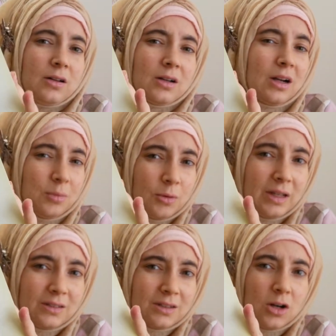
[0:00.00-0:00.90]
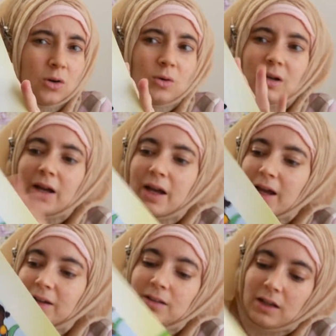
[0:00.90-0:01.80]
a couple weeks ago,
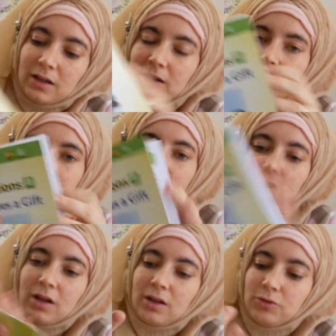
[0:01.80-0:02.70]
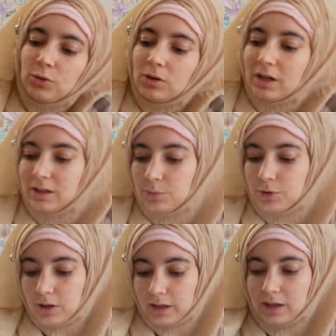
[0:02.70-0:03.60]
and if you look at the
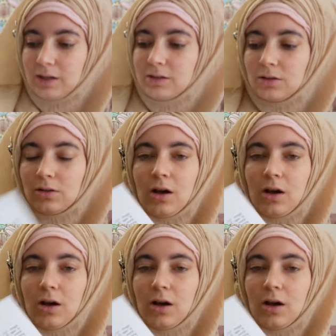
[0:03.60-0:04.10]
book, it is a